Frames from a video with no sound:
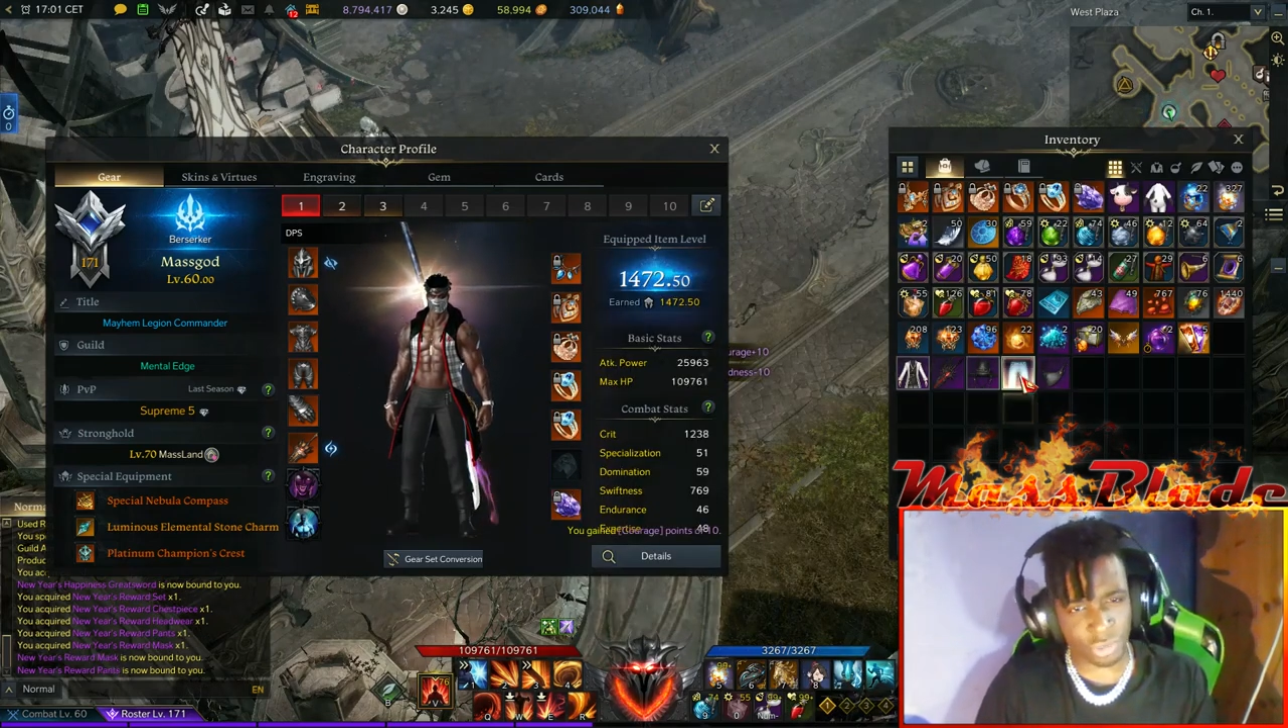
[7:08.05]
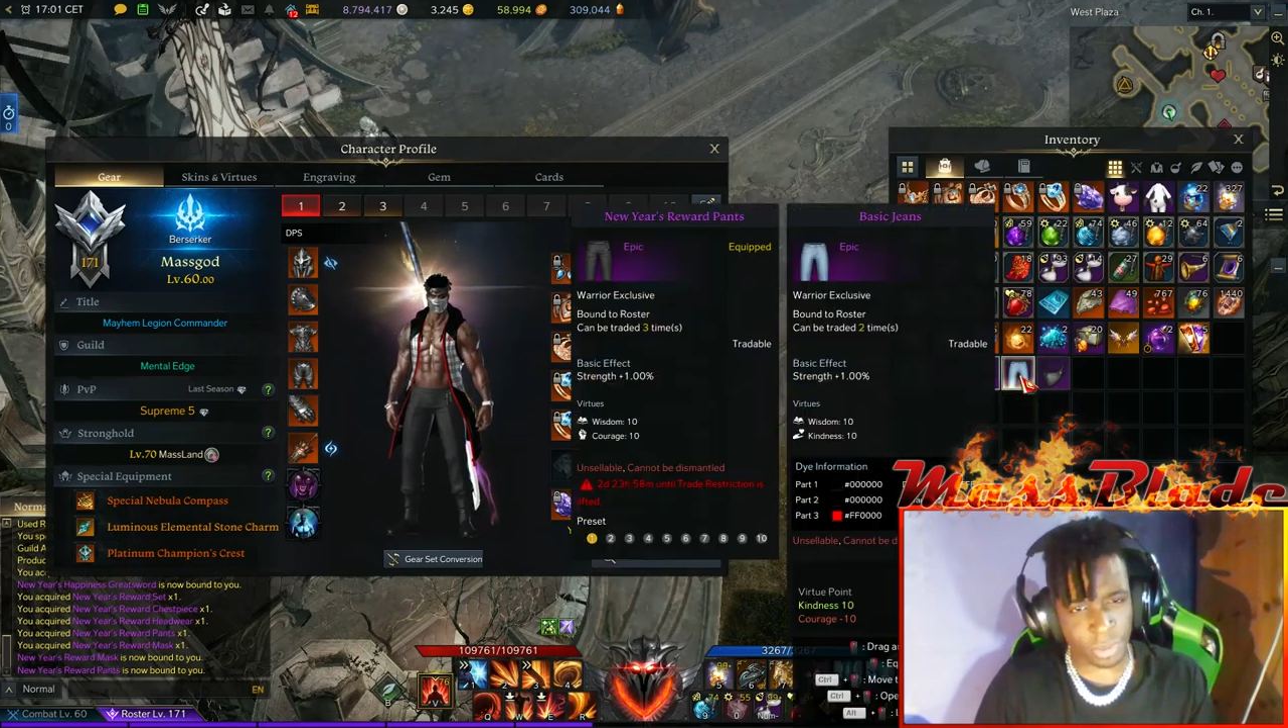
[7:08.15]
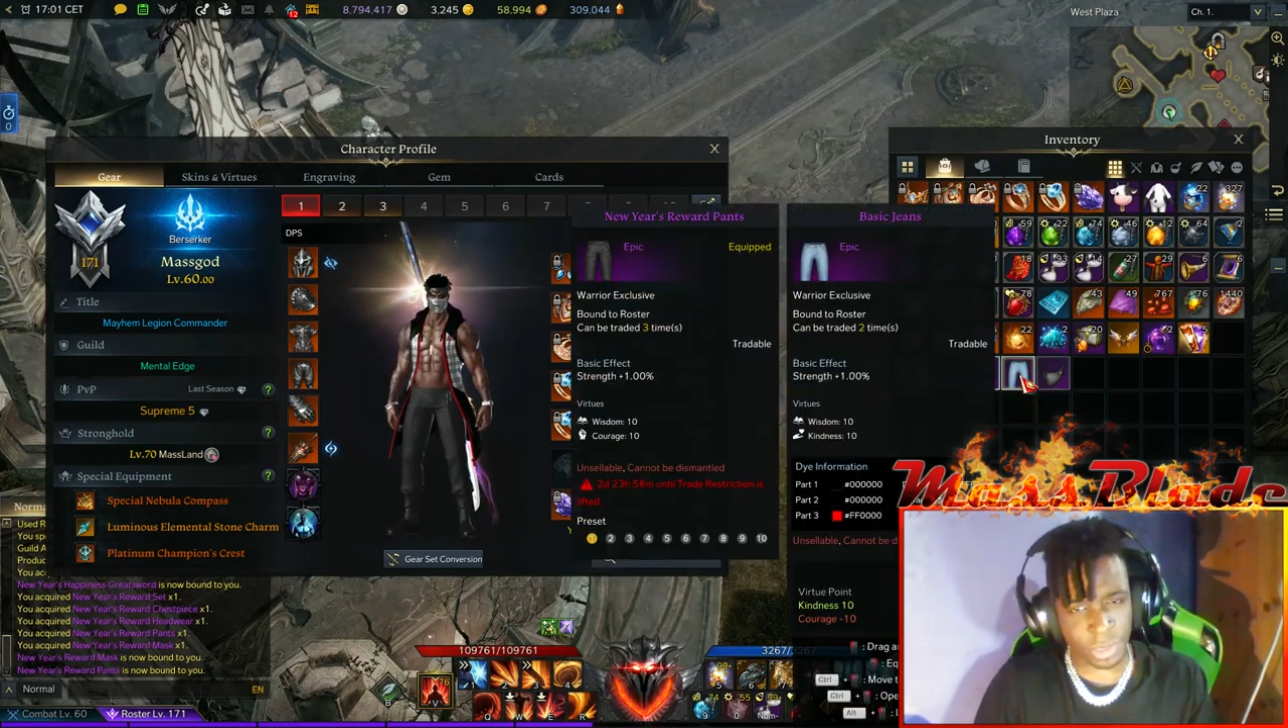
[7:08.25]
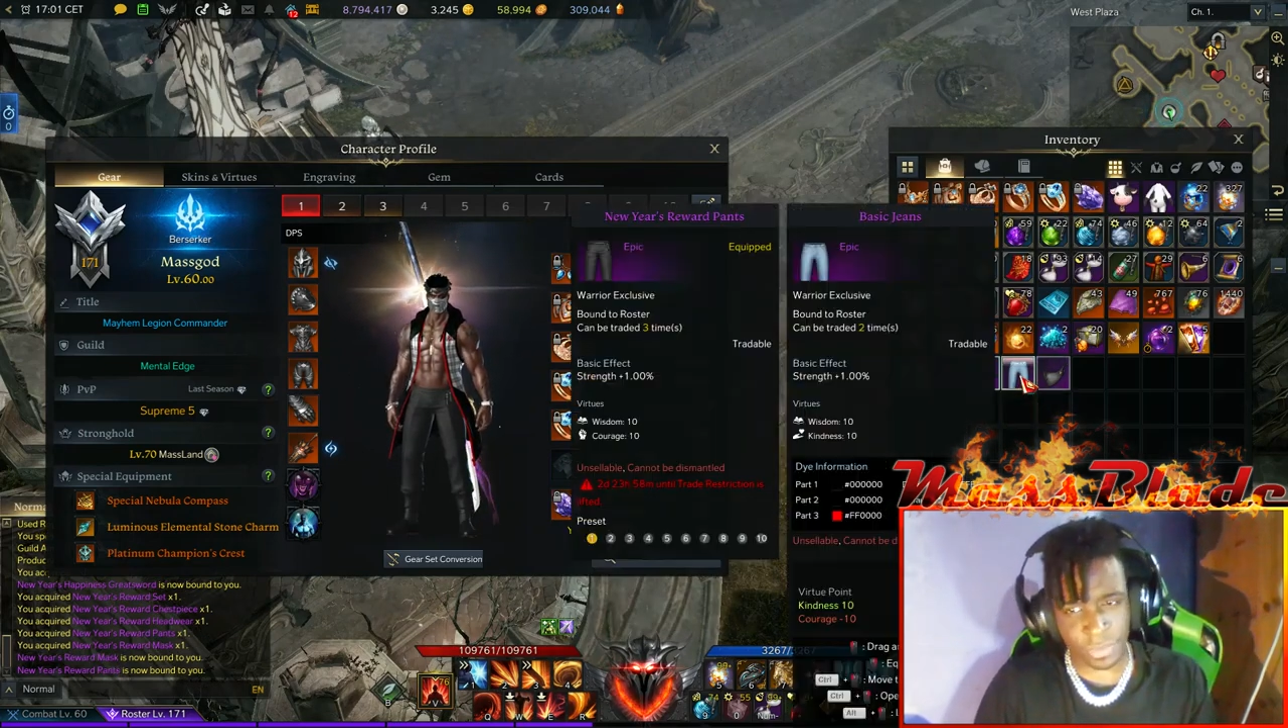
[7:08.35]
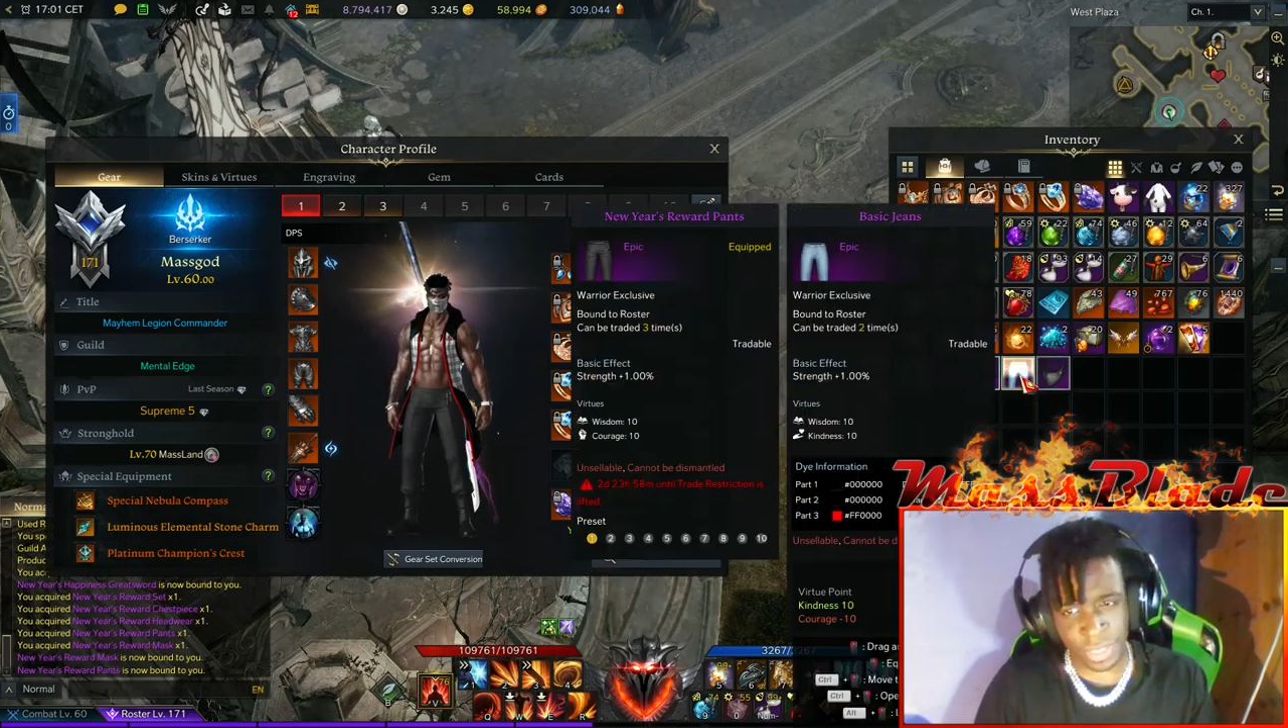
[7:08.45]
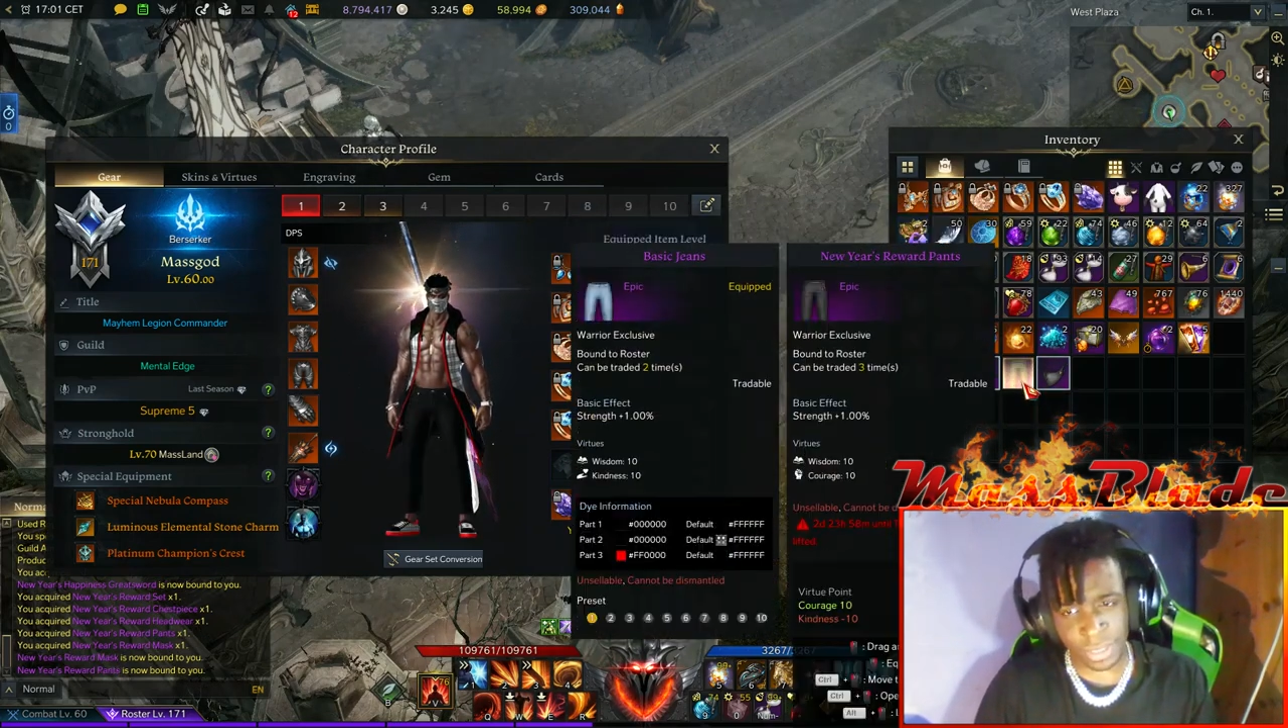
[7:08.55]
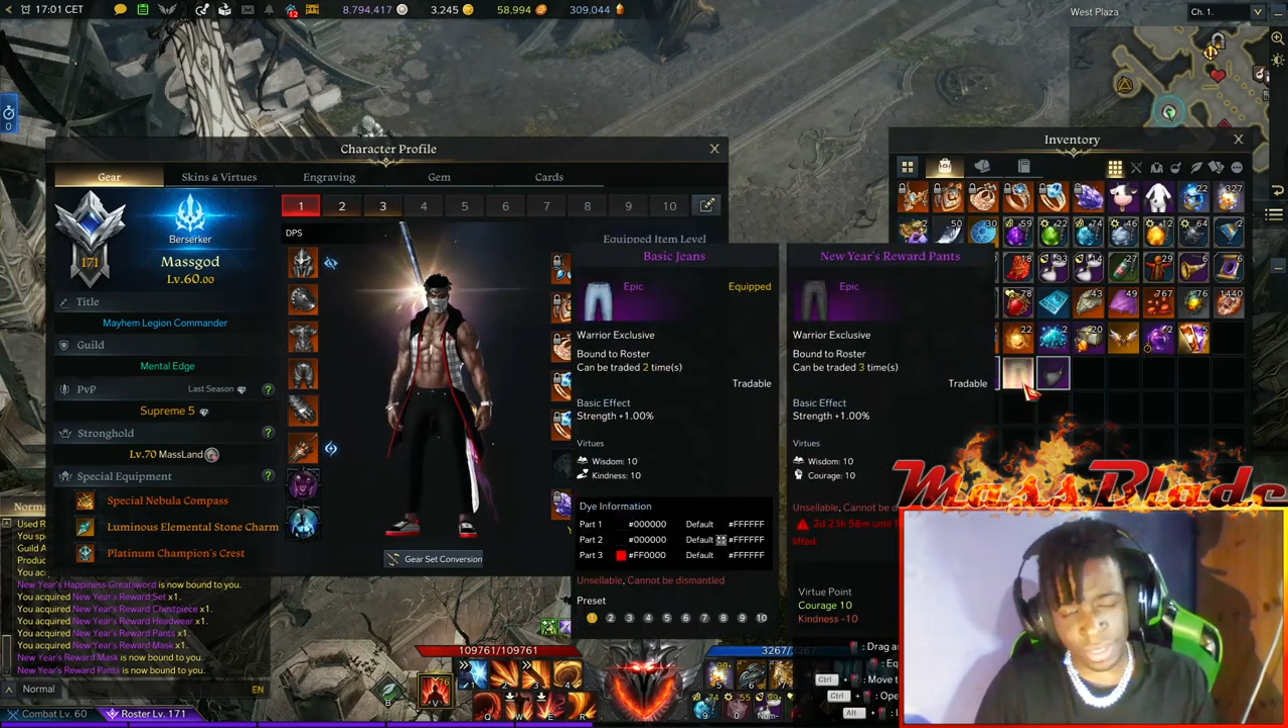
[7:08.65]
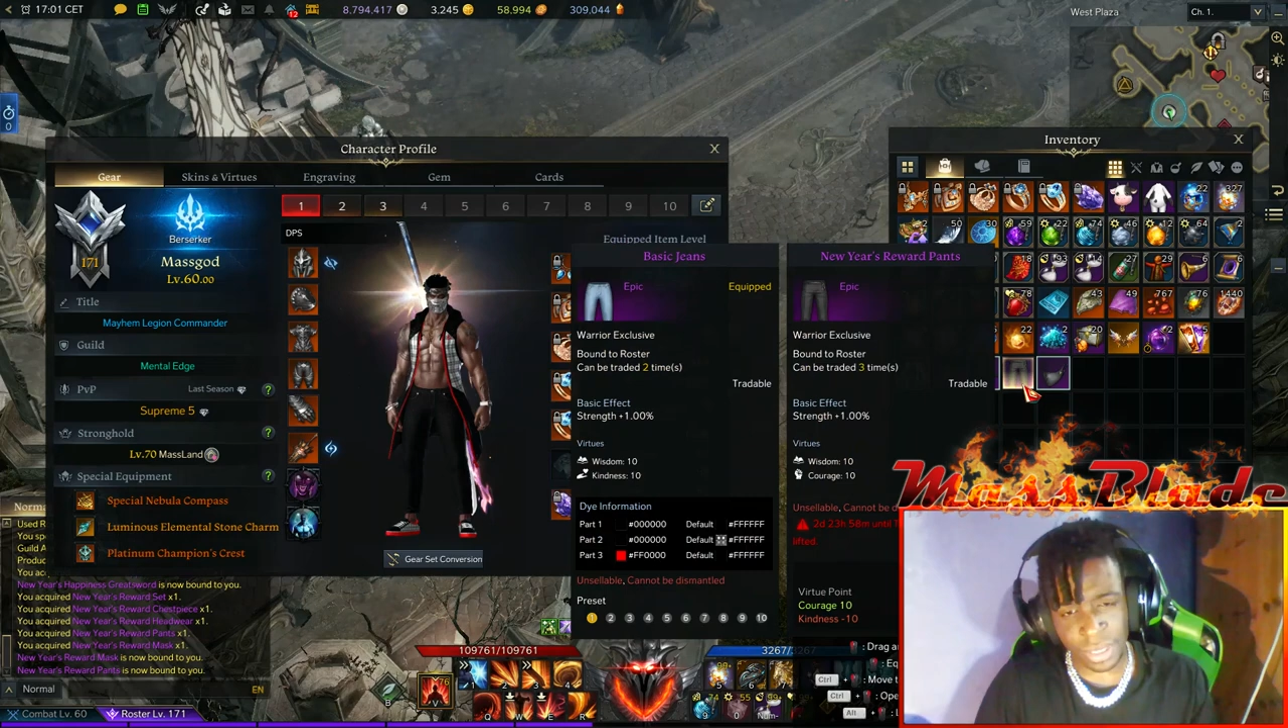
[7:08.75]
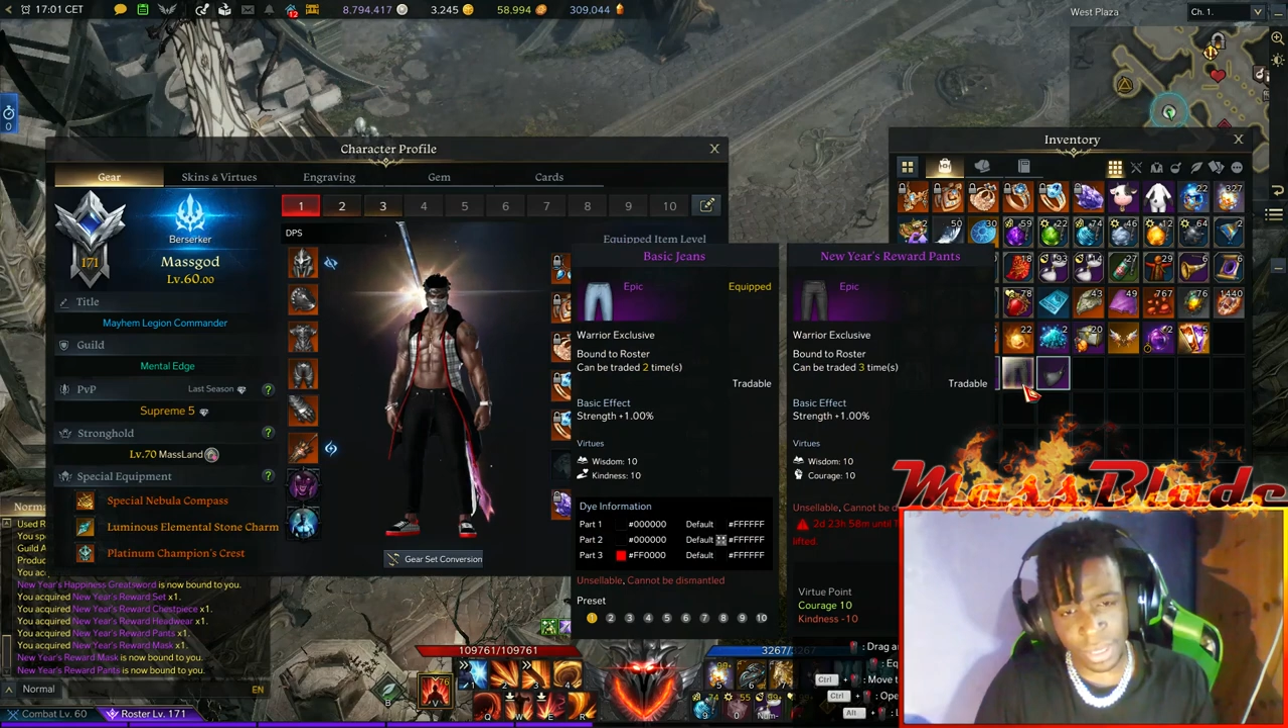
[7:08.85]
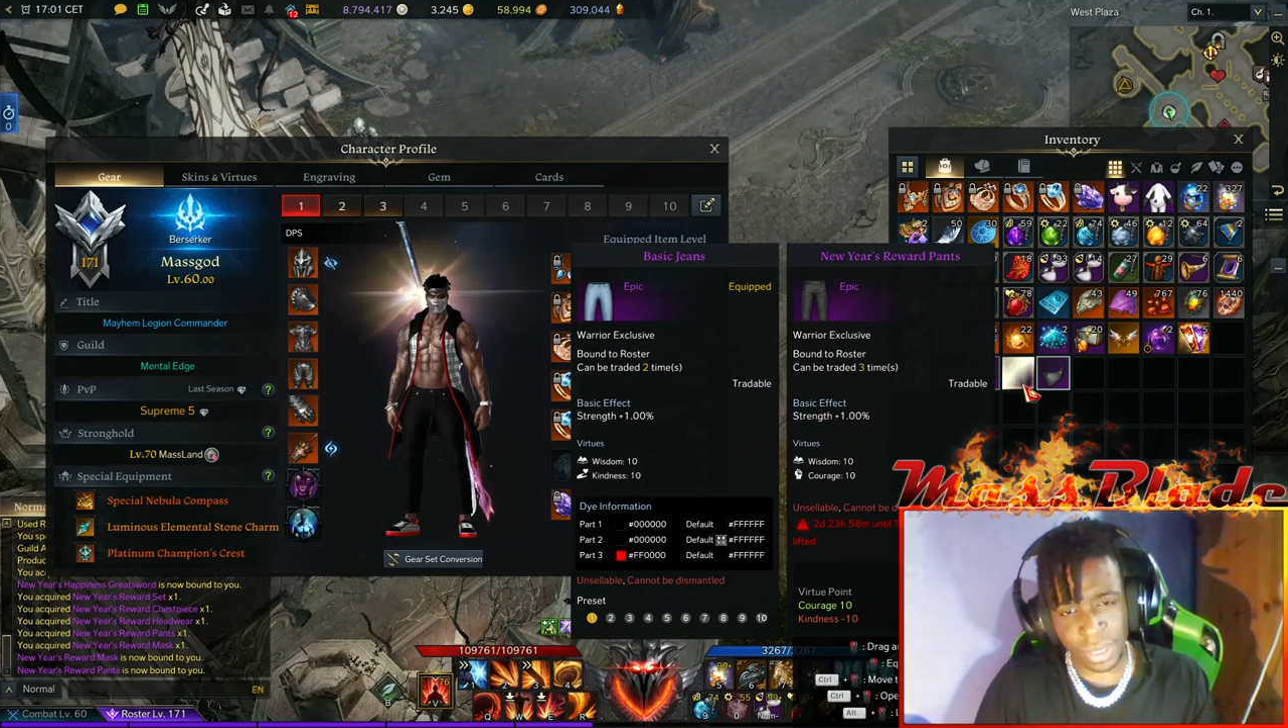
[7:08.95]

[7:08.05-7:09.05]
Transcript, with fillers: Christmas event.